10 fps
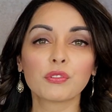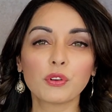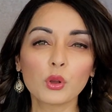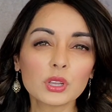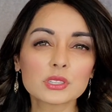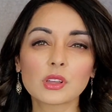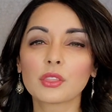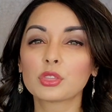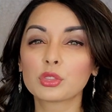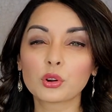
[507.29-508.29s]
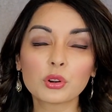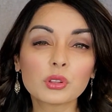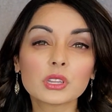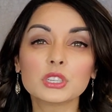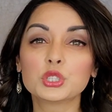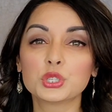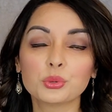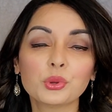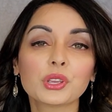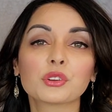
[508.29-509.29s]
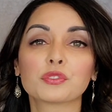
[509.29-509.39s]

Focus on thoroughly chewing your